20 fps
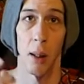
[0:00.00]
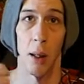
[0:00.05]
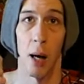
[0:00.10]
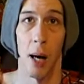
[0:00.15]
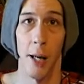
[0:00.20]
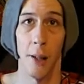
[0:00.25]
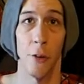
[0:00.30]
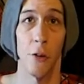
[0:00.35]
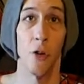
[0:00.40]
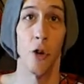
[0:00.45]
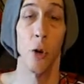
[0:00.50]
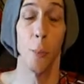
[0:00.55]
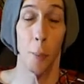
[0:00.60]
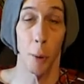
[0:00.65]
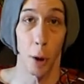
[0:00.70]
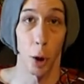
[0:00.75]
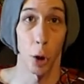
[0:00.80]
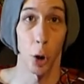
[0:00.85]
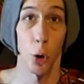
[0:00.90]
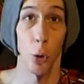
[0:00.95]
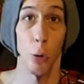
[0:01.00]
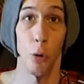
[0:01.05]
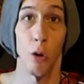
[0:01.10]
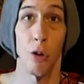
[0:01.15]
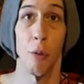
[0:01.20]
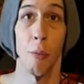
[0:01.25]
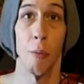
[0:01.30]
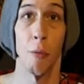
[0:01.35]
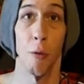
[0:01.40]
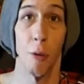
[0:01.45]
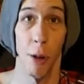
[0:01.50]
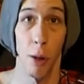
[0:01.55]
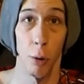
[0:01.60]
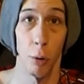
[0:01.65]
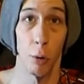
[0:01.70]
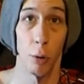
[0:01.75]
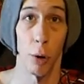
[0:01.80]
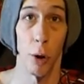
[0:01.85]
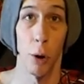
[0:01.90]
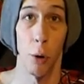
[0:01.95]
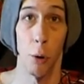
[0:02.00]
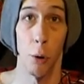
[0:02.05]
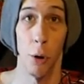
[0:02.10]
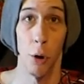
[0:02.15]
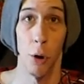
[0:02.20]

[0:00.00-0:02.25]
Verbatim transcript: I super glued some Velcro